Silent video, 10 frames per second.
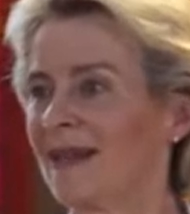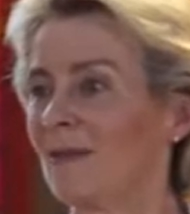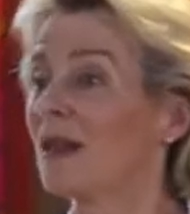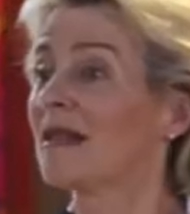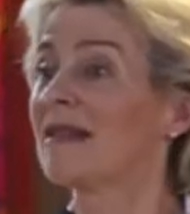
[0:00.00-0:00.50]

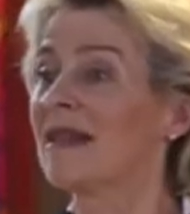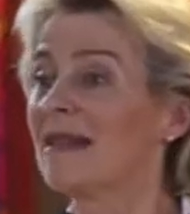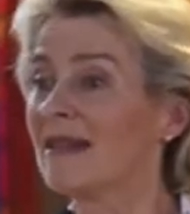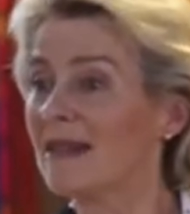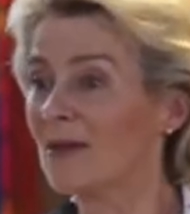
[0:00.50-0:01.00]
what is
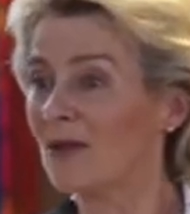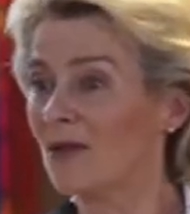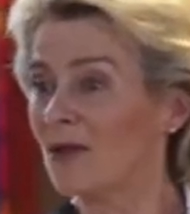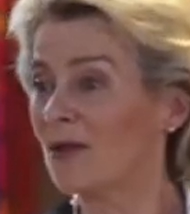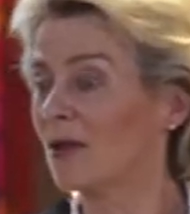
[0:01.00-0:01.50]
necessary
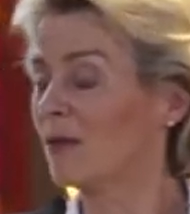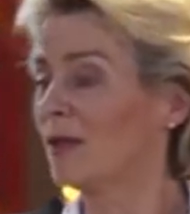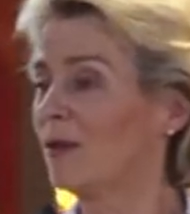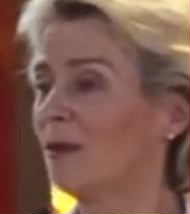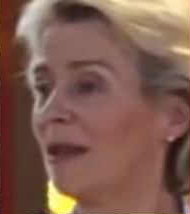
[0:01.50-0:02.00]
for
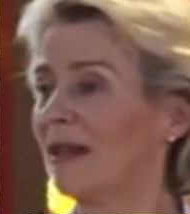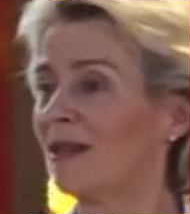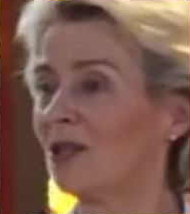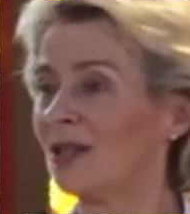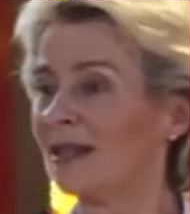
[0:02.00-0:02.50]
renewable
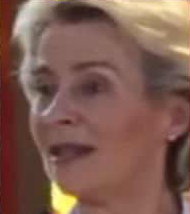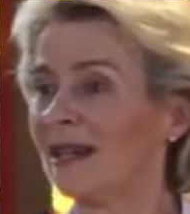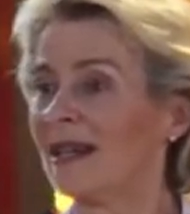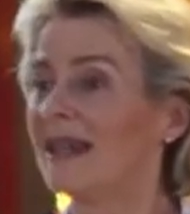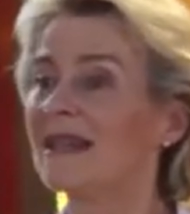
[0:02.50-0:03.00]
energy,
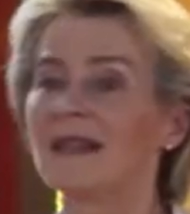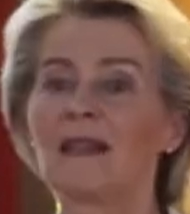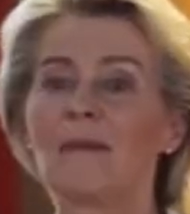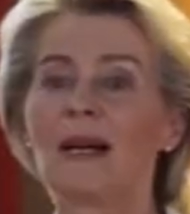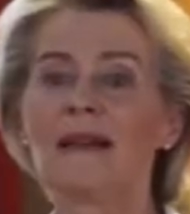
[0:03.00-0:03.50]
is an
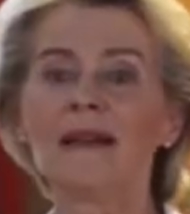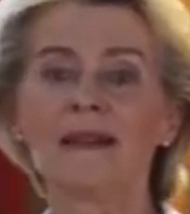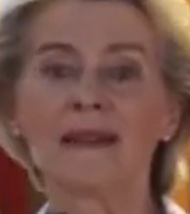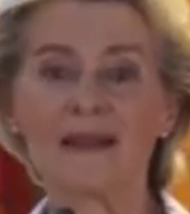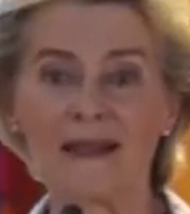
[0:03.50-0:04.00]

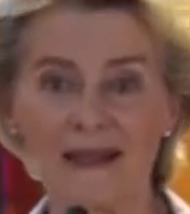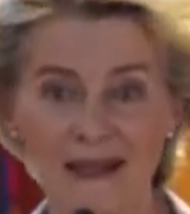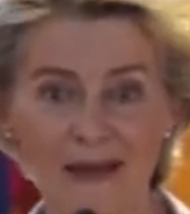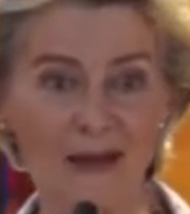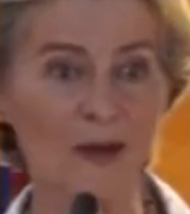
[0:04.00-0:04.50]
abundance
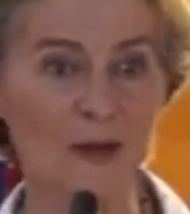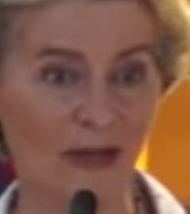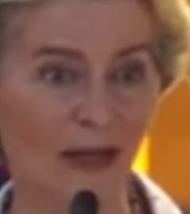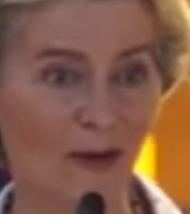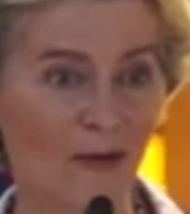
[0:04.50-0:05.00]
in the Global
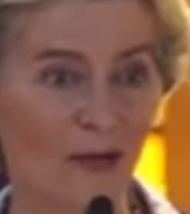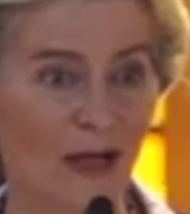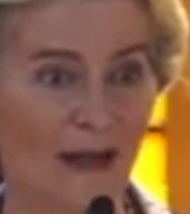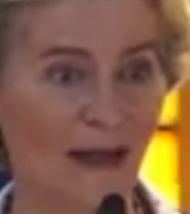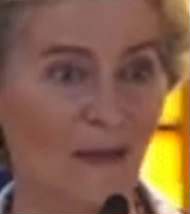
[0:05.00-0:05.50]
South, for
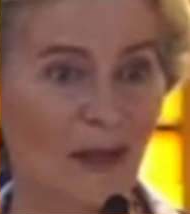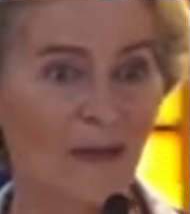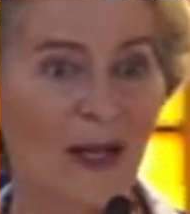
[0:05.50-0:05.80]
example.